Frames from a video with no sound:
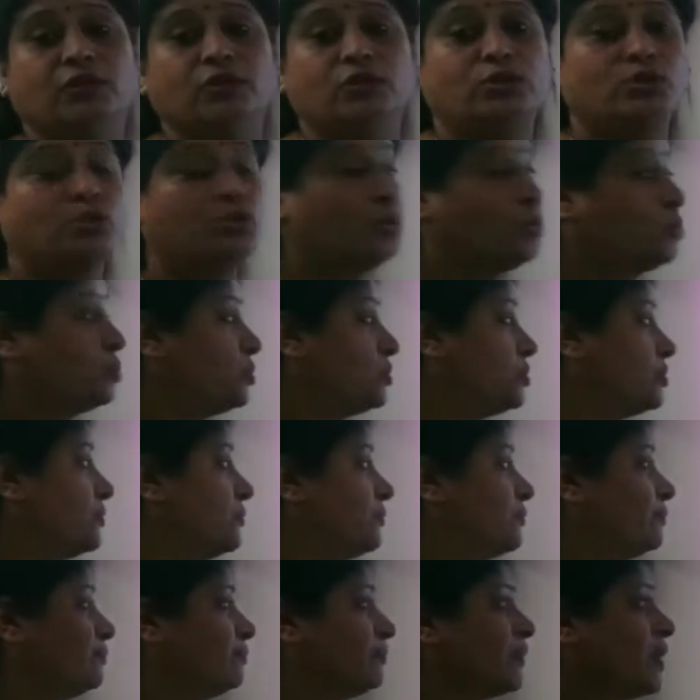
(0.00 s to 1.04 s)
root.
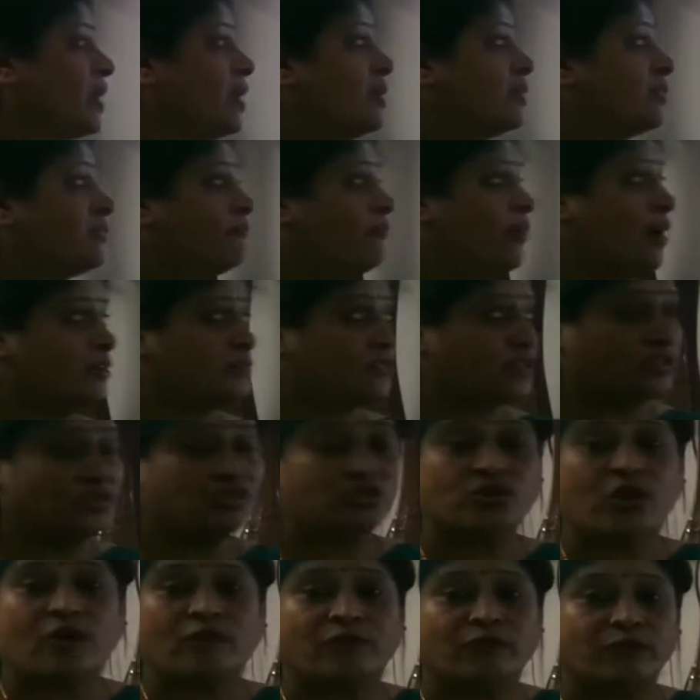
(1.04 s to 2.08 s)
Functions
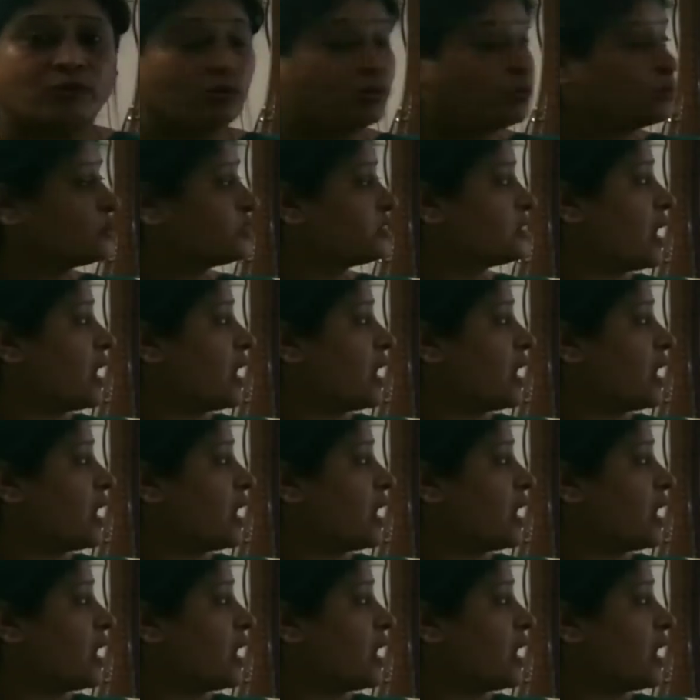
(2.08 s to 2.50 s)
of roots